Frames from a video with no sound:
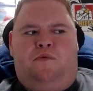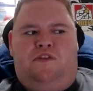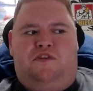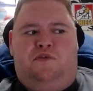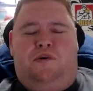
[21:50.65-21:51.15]
one
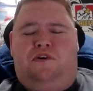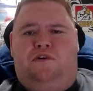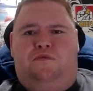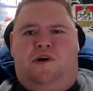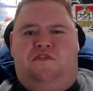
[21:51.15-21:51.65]
of the
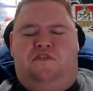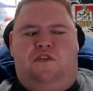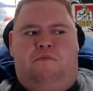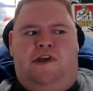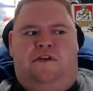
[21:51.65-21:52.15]
quicker ones in
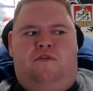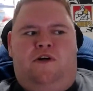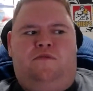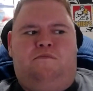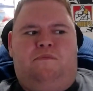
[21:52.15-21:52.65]
the back
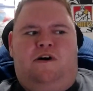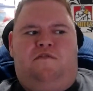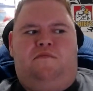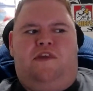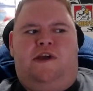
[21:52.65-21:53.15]
line, apart
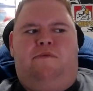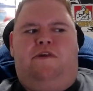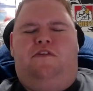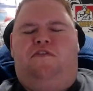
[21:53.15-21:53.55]
from Damien.